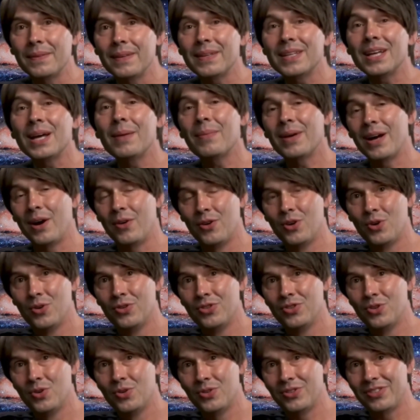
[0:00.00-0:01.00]
Let me know your
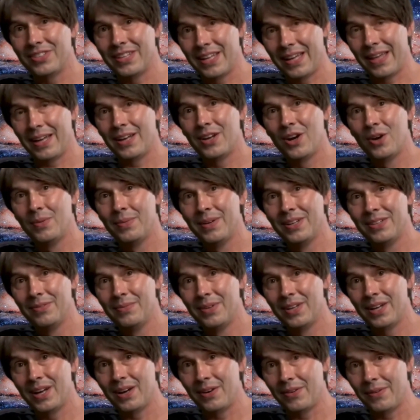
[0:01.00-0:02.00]
thoughts in the comments
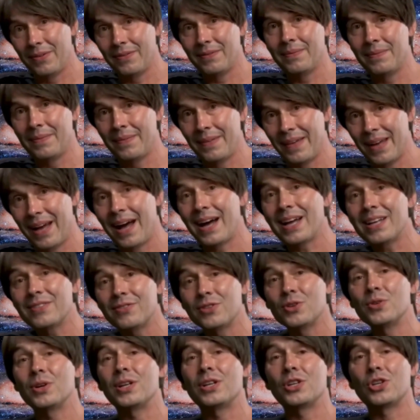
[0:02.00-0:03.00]
below. And if
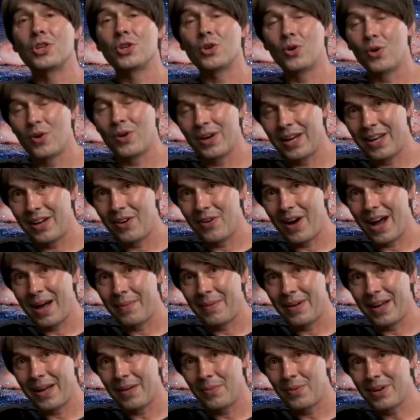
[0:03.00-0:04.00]
you enjoy
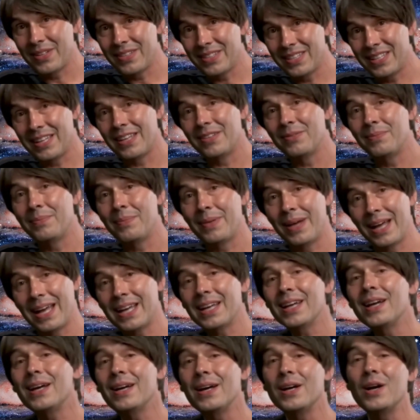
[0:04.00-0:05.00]
grappling with these
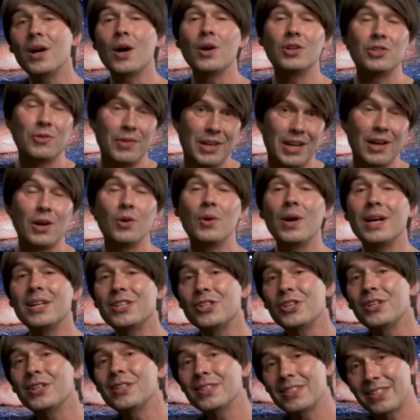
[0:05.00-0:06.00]
big cosmic
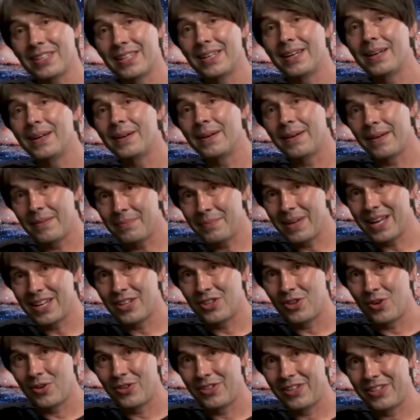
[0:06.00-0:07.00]
questions, make
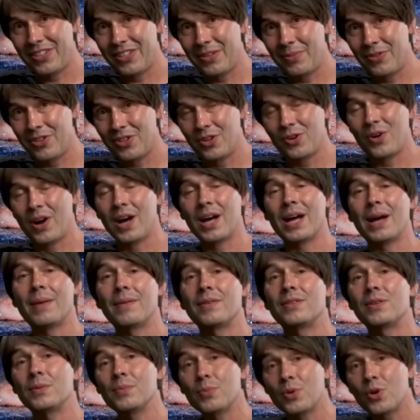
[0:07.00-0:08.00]
sure to subscribe
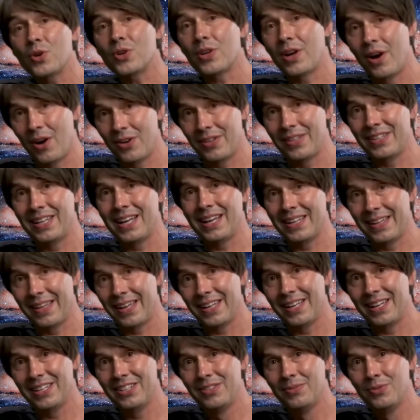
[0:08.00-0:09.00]
for more content
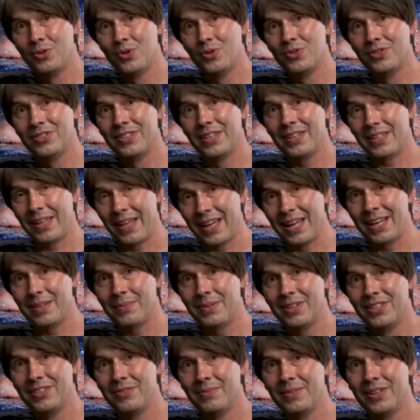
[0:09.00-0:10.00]
that explores the
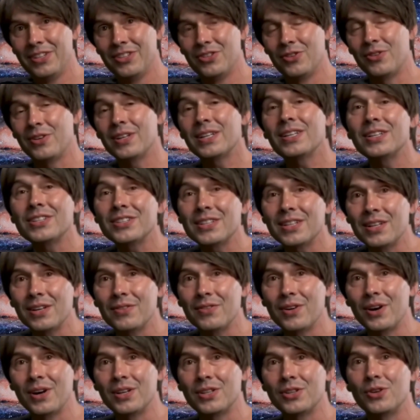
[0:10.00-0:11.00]
deepest mysteries of
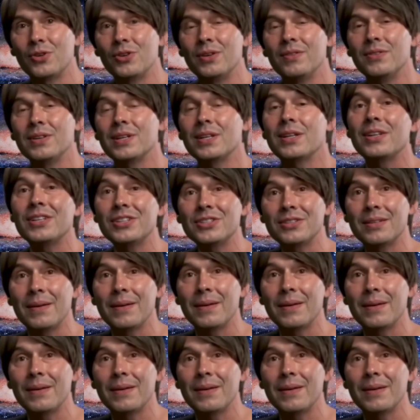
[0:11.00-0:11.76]
our universe.